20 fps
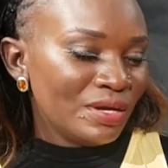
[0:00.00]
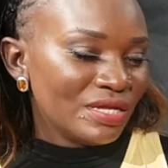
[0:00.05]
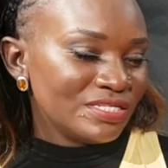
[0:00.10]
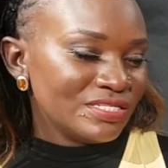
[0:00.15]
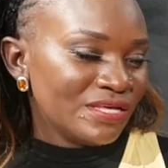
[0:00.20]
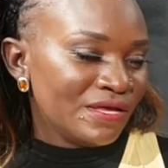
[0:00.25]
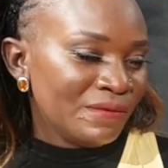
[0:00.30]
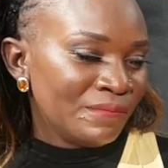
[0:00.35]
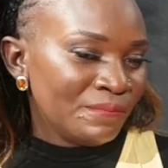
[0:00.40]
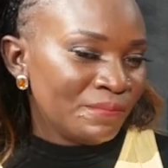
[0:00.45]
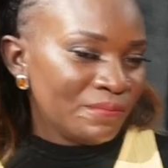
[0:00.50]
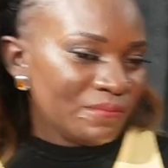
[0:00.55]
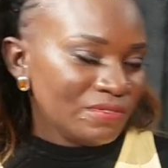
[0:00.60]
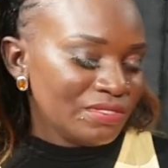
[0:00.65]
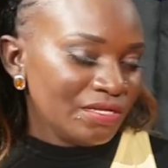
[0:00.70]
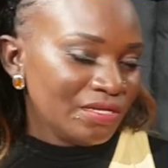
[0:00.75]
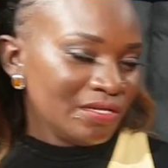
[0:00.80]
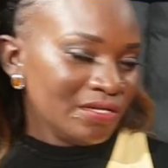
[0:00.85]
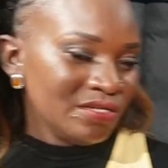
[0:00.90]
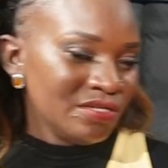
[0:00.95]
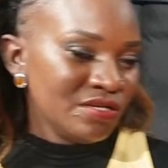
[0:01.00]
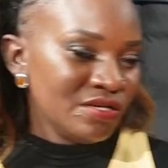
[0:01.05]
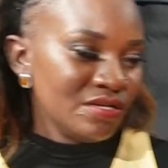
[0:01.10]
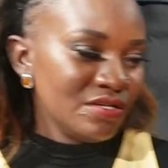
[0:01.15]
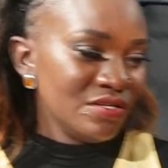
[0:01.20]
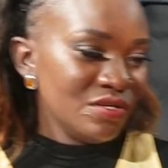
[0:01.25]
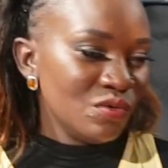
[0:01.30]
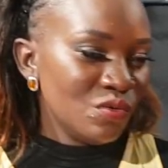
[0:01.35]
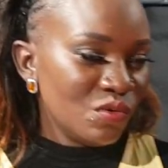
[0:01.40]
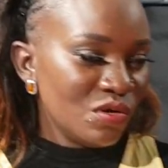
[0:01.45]
but um, the, the
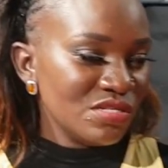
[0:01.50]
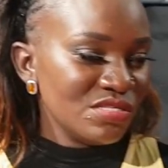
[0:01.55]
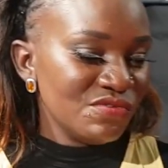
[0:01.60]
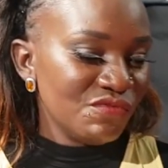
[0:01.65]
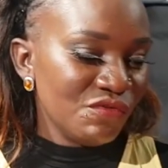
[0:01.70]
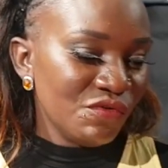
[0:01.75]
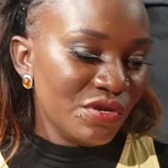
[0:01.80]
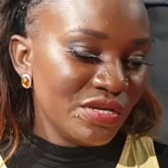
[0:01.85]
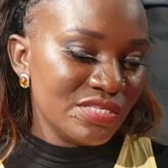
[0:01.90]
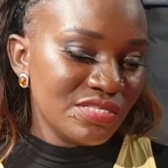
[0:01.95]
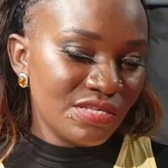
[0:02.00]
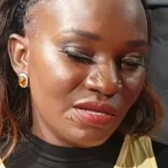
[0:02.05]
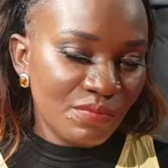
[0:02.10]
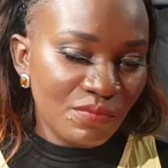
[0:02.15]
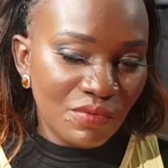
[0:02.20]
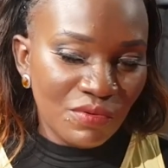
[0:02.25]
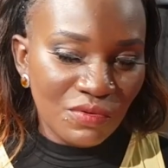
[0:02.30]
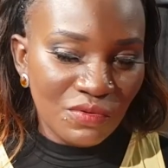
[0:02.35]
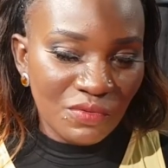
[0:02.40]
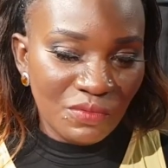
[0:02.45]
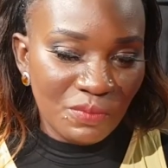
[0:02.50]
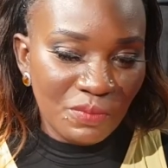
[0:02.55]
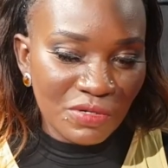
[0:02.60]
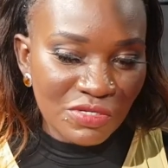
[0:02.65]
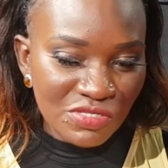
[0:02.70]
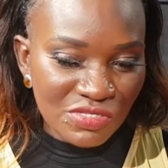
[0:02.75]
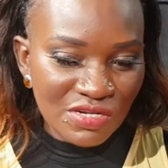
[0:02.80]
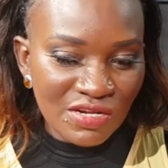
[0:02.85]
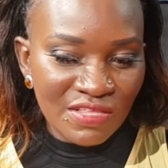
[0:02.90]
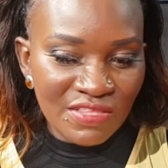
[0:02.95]
the ones, for example,
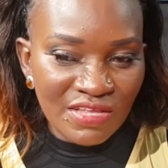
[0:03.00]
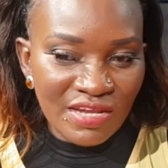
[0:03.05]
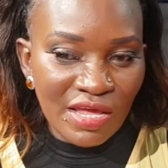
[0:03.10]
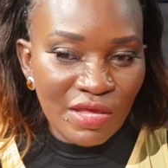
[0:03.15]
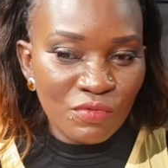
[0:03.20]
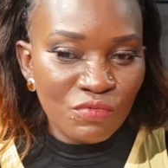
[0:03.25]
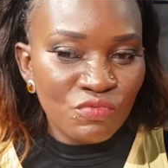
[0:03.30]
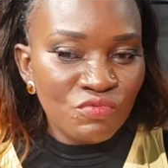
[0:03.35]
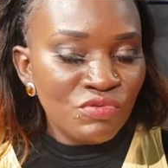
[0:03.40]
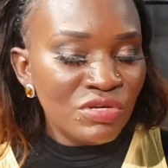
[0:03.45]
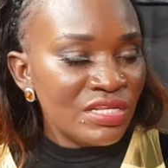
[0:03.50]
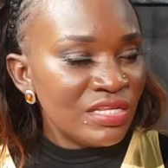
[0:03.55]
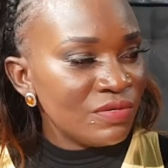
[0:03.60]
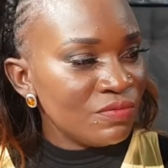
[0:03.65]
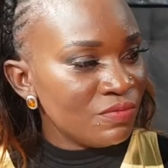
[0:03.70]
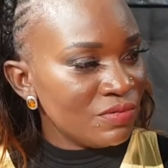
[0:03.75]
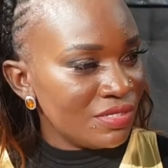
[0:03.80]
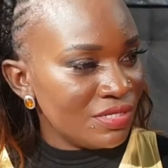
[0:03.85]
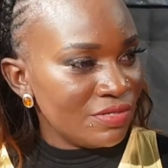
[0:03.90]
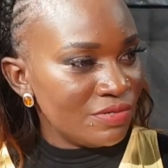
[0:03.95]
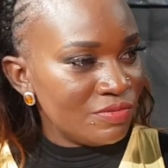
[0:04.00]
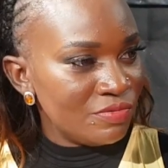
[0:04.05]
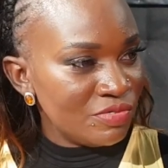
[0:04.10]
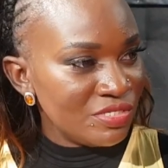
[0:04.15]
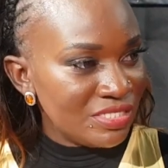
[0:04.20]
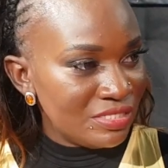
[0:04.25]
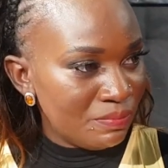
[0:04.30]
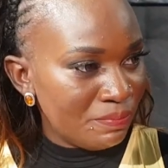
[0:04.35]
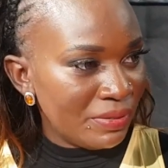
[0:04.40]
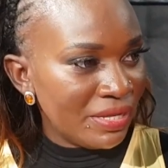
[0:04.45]
personally that I really really
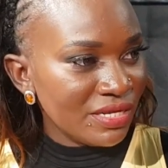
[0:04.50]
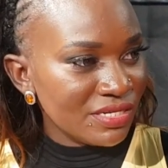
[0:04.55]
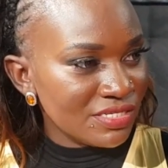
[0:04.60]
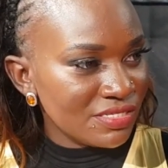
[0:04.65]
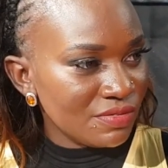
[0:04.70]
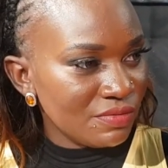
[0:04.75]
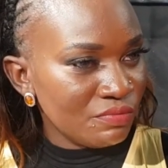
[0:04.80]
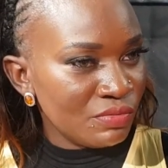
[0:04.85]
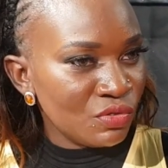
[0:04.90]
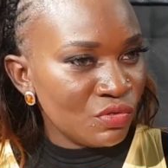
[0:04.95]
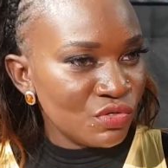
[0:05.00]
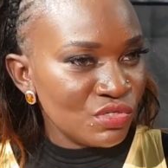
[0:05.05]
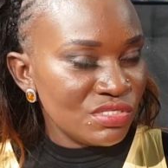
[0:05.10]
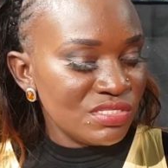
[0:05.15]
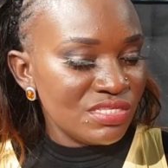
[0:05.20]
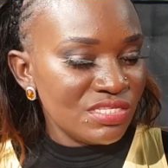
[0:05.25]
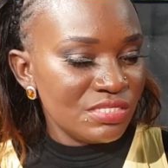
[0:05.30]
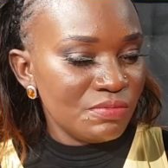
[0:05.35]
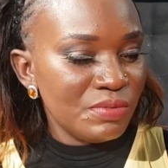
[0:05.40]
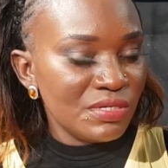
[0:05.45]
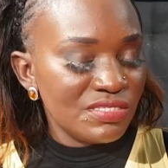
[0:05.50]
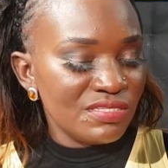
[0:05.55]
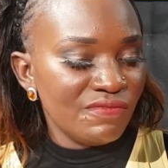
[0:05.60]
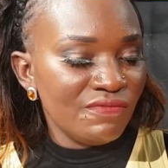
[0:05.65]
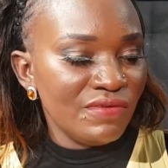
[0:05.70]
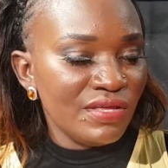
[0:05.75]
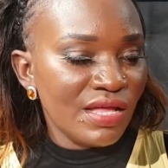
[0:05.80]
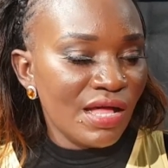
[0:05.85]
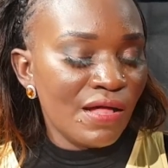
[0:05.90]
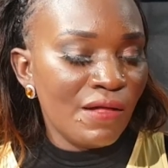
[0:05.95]
respect mm. because this
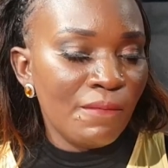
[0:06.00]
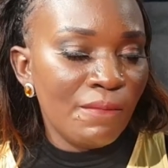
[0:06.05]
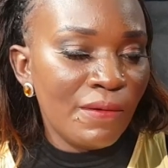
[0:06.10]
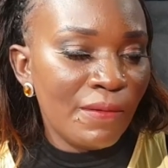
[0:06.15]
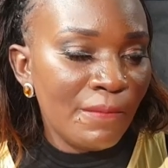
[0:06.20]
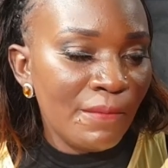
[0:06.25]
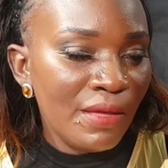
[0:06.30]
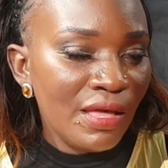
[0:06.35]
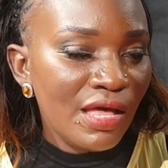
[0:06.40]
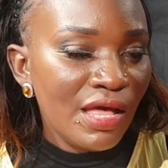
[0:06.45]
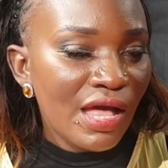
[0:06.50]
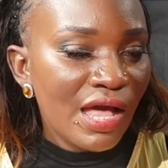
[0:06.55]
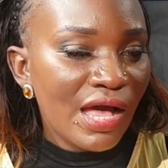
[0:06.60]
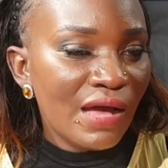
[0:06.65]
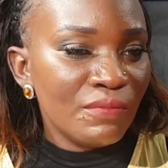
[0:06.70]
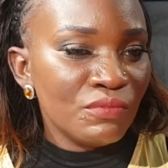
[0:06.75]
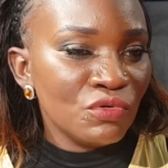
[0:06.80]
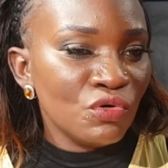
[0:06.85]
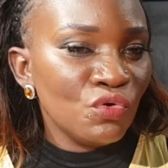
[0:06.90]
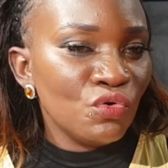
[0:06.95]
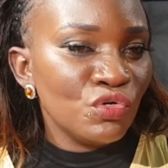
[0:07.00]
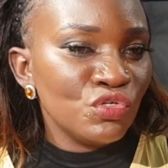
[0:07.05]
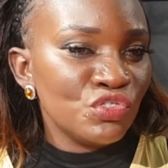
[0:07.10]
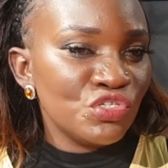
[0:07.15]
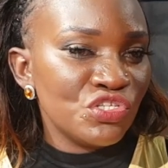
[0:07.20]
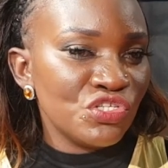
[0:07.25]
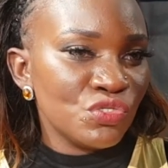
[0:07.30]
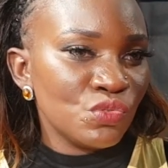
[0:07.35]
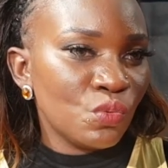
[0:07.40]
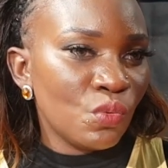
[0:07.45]
specific album, mm. I'm not going to
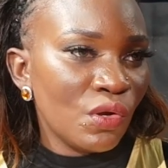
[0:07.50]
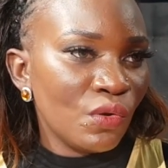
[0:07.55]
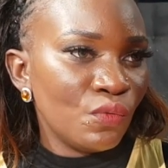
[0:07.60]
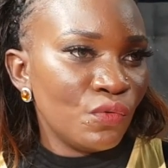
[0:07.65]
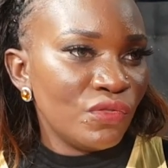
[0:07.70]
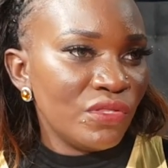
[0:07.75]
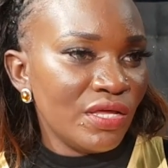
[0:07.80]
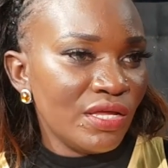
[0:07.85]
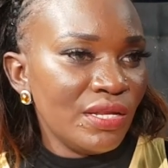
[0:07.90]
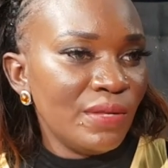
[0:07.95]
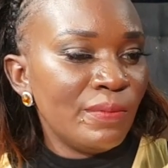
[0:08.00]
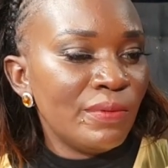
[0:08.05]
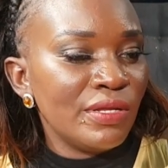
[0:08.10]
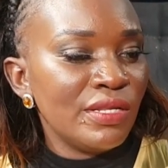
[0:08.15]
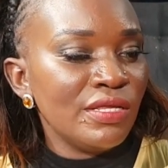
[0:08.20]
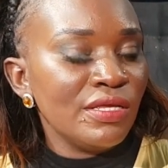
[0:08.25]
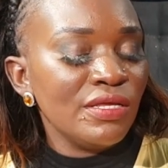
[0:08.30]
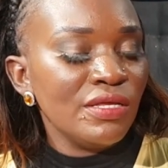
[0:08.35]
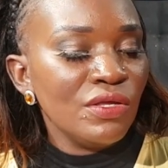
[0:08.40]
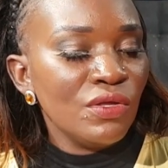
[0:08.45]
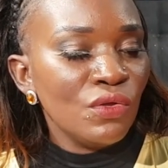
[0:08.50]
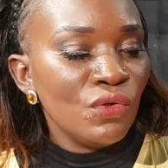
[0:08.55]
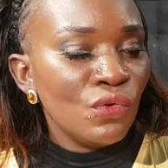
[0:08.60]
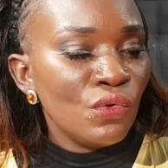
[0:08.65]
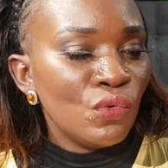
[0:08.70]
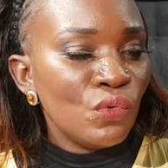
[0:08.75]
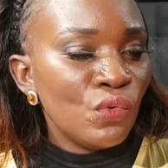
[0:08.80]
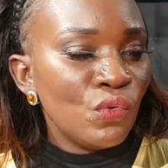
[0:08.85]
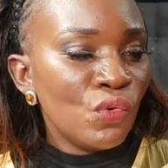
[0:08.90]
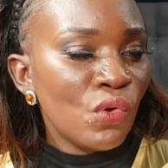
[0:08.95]
just work with anybody mm.
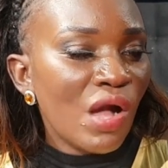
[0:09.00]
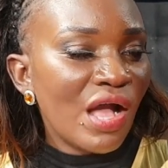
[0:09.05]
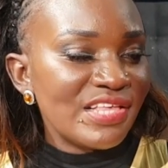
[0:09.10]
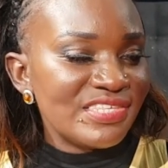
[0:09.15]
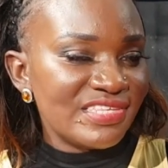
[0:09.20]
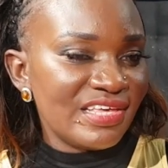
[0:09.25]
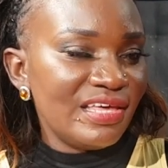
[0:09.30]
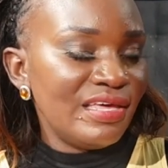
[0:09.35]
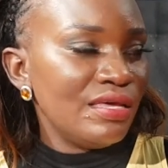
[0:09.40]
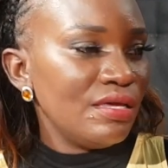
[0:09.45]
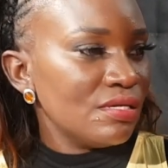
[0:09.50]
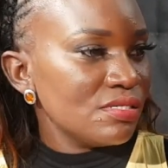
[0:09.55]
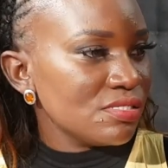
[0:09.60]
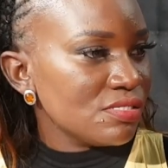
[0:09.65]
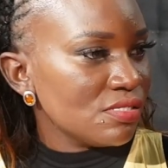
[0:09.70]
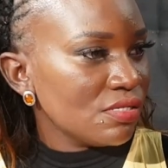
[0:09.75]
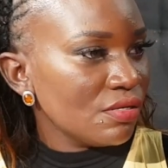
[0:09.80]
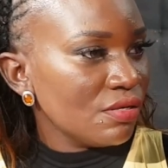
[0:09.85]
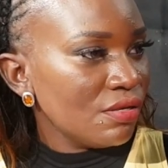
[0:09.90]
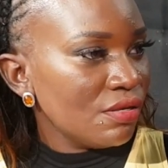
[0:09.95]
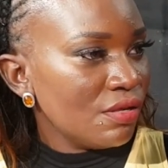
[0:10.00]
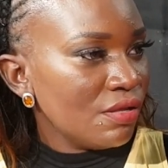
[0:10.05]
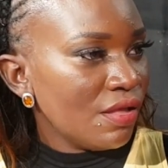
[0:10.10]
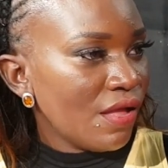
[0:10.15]
who has a hit. Mm-hmm.